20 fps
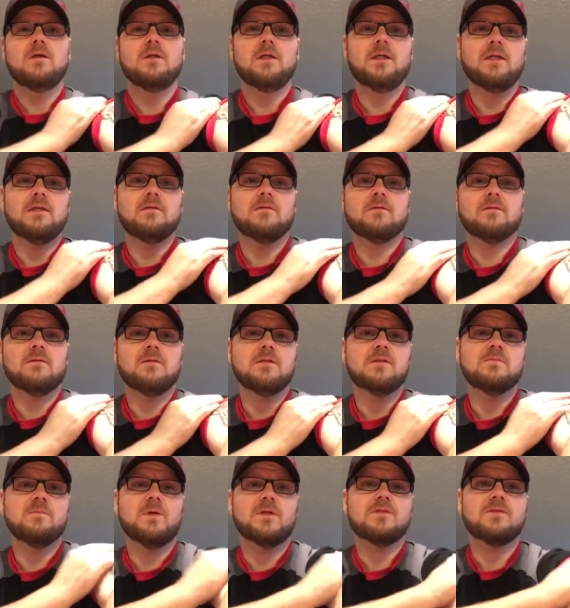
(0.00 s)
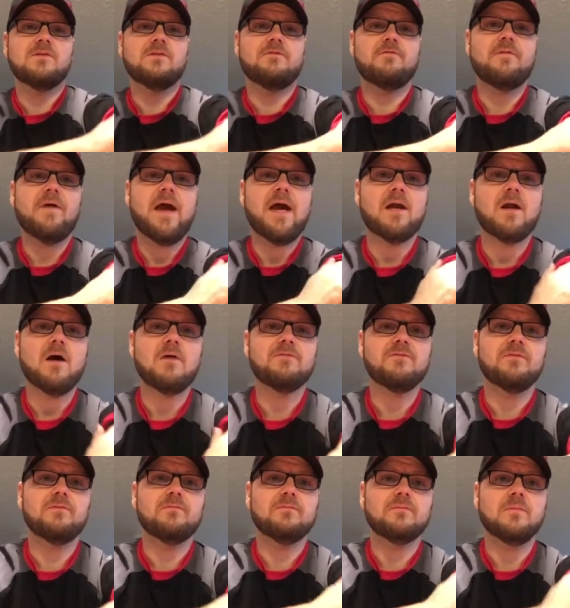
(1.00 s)
Getting as much of the fat
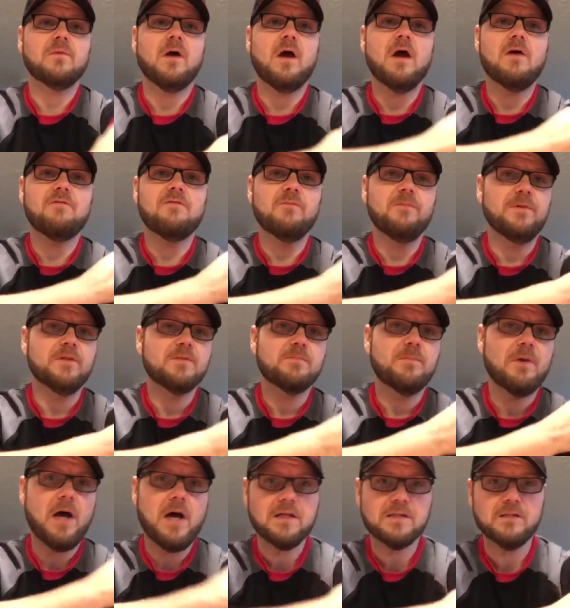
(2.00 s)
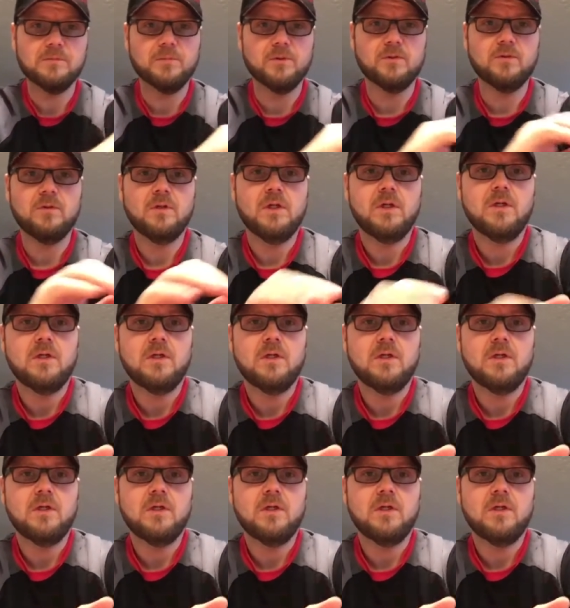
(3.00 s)
off off of me as possible